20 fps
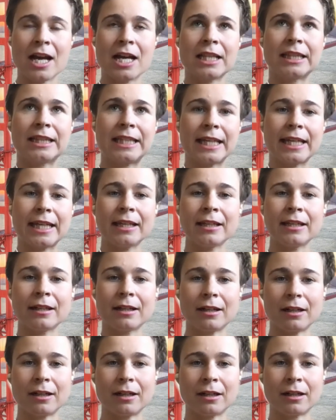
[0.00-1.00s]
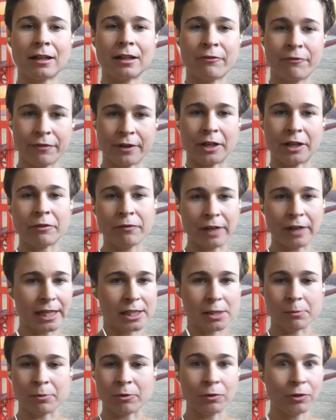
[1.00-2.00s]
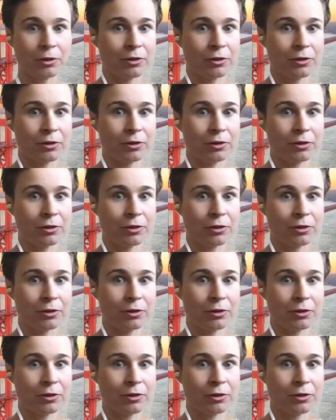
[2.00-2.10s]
they are very flexible.